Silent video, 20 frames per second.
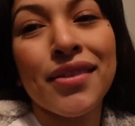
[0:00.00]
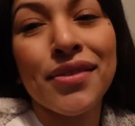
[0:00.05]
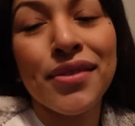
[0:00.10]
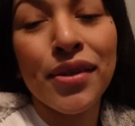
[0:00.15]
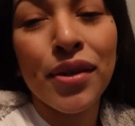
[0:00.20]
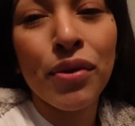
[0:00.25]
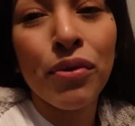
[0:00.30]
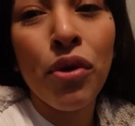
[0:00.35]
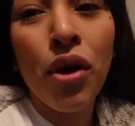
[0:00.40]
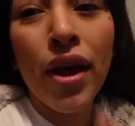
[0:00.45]

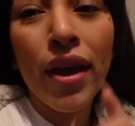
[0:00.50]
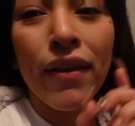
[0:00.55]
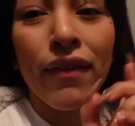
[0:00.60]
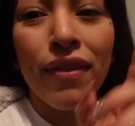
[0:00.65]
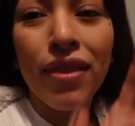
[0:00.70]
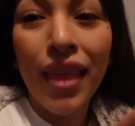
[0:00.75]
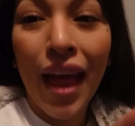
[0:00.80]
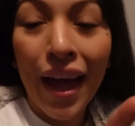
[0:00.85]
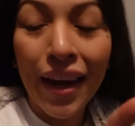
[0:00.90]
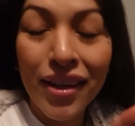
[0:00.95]
So
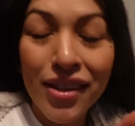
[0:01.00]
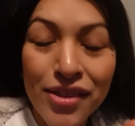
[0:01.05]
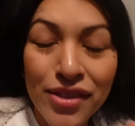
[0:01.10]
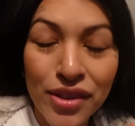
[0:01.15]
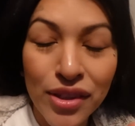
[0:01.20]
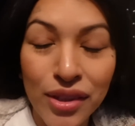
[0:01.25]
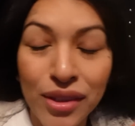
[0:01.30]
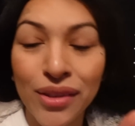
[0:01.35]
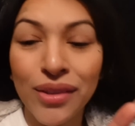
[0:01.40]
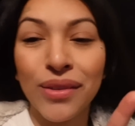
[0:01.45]
if that
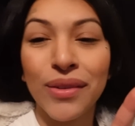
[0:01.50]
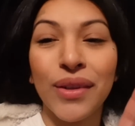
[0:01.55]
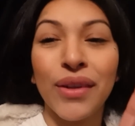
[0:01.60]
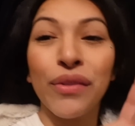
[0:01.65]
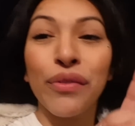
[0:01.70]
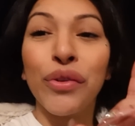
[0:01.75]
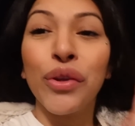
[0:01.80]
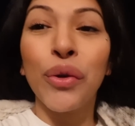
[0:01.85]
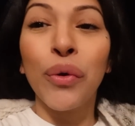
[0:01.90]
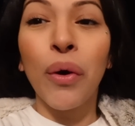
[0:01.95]
is you,
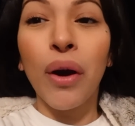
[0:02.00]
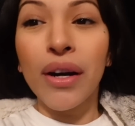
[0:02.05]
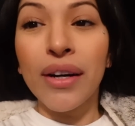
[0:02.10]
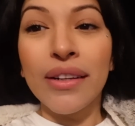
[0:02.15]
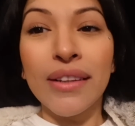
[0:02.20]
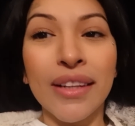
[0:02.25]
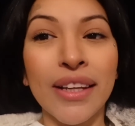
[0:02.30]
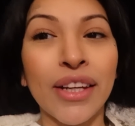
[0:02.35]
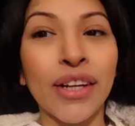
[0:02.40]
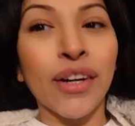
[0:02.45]
if you are
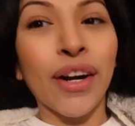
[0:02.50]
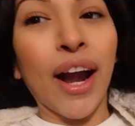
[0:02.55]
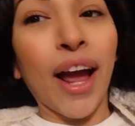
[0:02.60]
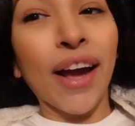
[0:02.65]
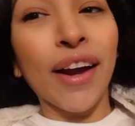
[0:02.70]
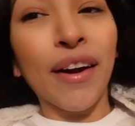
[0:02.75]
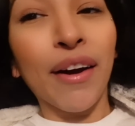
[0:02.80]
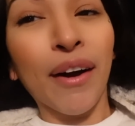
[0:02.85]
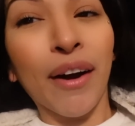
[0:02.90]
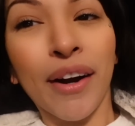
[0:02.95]
a leader
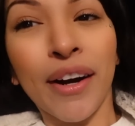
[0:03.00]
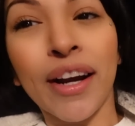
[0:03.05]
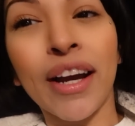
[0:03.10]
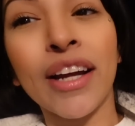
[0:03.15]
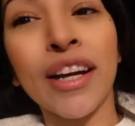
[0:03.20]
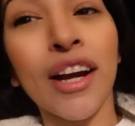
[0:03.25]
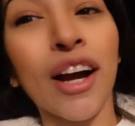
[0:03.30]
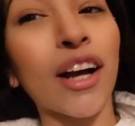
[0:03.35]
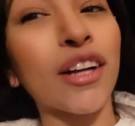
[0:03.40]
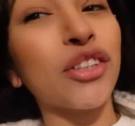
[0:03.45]
at heart,
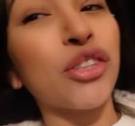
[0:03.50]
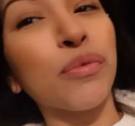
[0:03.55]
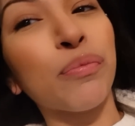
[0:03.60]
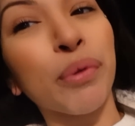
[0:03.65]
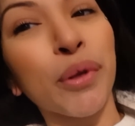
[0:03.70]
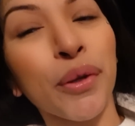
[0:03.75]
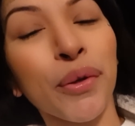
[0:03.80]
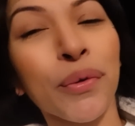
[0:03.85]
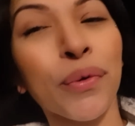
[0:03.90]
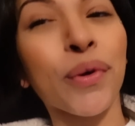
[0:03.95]
an
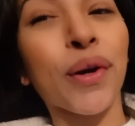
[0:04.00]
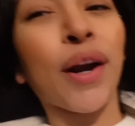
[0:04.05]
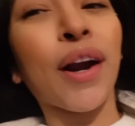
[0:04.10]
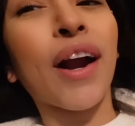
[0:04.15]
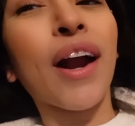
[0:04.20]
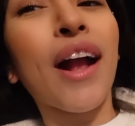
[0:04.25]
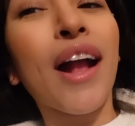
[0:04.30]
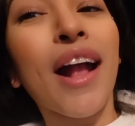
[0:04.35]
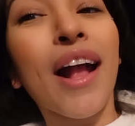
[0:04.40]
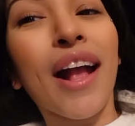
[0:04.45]
entrepreneur,
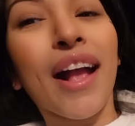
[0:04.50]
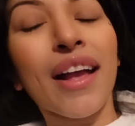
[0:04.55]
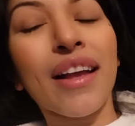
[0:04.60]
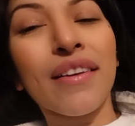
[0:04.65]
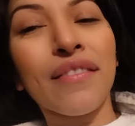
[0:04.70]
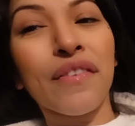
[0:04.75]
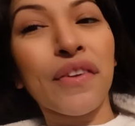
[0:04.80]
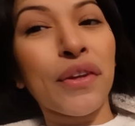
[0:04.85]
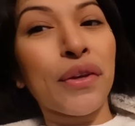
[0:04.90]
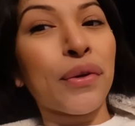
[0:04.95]

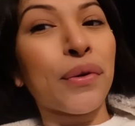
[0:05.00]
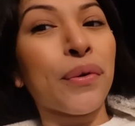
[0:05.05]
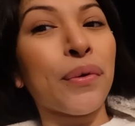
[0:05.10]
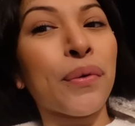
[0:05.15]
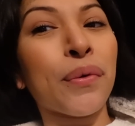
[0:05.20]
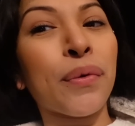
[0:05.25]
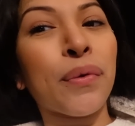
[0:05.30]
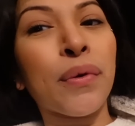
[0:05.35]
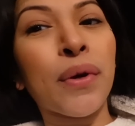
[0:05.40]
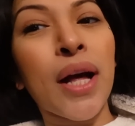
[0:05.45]
if
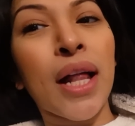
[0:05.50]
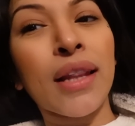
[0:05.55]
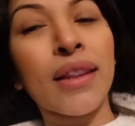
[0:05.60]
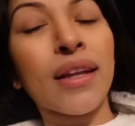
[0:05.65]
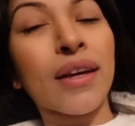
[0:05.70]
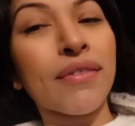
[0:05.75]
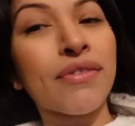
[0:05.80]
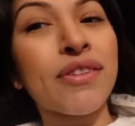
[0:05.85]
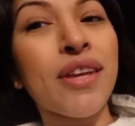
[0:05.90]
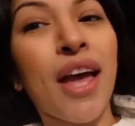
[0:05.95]
you
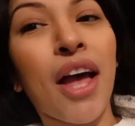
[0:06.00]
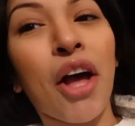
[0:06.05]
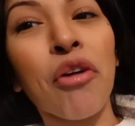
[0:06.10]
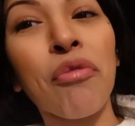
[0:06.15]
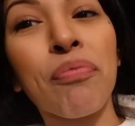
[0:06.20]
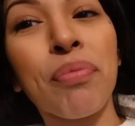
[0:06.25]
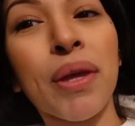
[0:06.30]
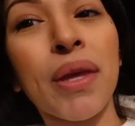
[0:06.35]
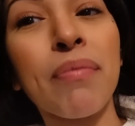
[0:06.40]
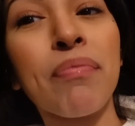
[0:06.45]
love to
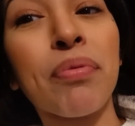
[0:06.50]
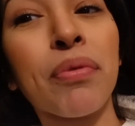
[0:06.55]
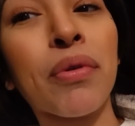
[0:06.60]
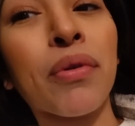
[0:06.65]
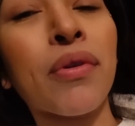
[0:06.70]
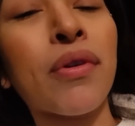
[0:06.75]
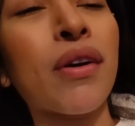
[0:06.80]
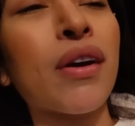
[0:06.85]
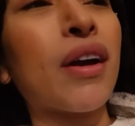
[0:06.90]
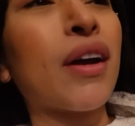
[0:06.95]
help
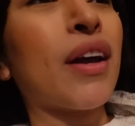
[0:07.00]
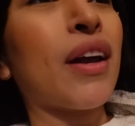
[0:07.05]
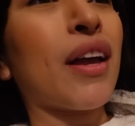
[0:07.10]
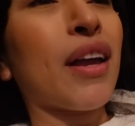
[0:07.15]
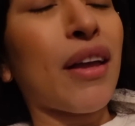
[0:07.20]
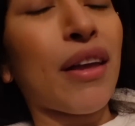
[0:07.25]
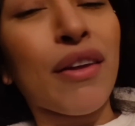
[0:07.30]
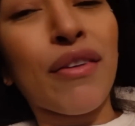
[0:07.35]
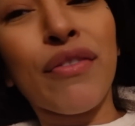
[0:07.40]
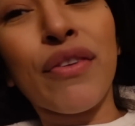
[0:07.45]
people,
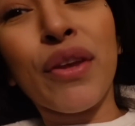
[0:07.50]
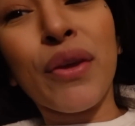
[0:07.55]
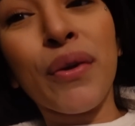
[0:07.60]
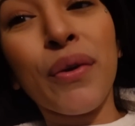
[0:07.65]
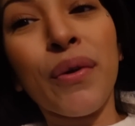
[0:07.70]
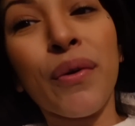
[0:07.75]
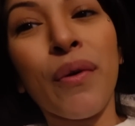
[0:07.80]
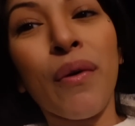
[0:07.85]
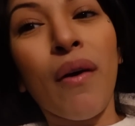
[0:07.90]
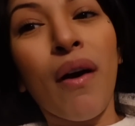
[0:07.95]
if
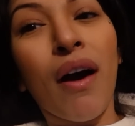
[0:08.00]
you